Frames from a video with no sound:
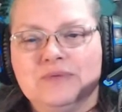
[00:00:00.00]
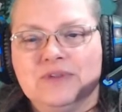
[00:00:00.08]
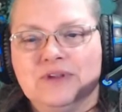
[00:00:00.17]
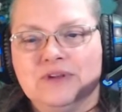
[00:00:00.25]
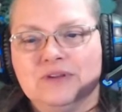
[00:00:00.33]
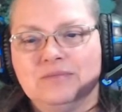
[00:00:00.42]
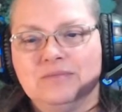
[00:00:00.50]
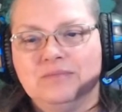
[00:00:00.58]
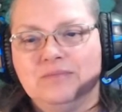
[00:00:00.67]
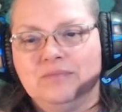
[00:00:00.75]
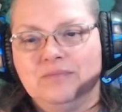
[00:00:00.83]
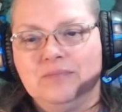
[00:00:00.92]
The
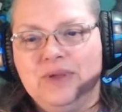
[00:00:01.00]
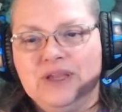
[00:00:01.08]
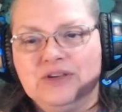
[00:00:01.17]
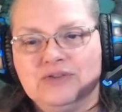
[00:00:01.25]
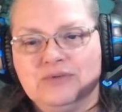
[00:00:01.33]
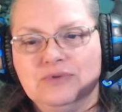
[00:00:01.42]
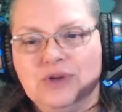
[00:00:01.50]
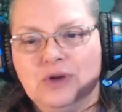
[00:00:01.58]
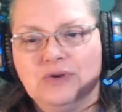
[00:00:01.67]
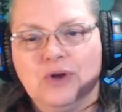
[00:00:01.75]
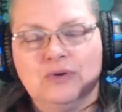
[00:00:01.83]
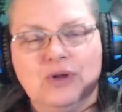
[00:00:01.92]
big
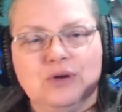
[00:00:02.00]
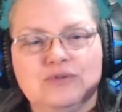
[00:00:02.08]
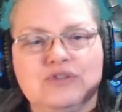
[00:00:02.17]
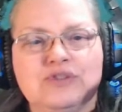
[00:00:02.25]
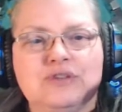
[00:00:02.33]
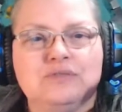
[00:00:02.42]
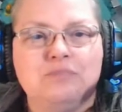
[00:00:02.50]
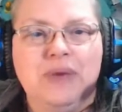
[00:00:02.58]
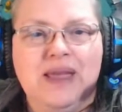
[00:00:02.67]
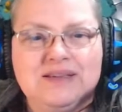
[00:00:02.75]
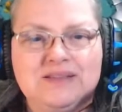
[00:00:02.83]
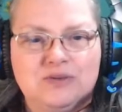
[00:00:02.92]
yo-yo loach
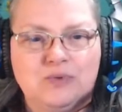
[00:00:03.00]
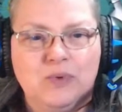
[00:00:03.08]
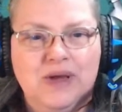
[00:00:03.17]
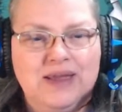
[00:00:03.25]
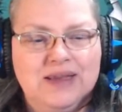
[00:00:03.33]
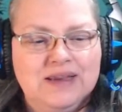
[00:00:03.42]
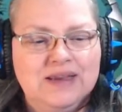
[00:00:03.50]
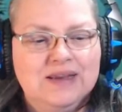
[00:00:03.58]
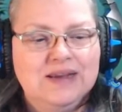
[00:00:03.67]
passed away,